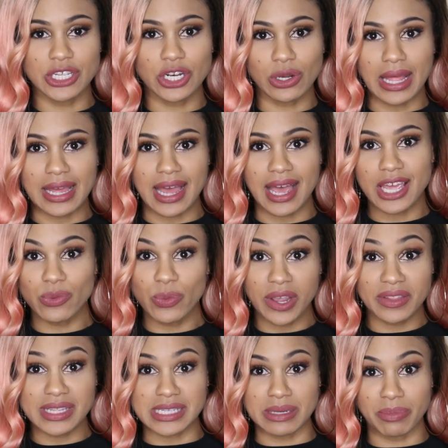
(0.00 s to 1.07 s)
You know, like I can
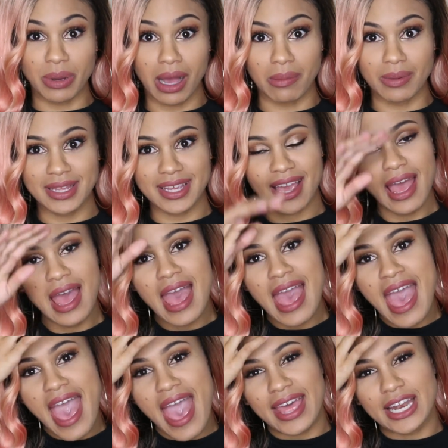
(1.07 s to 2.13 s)
wear this in public
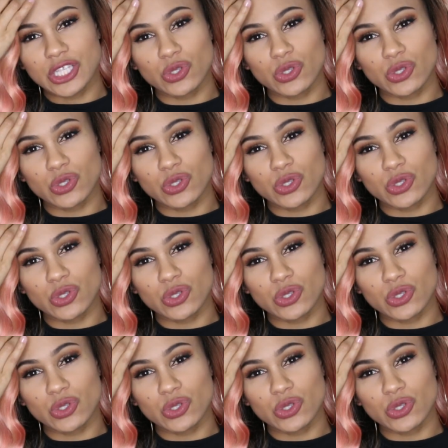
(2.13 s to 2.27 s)
and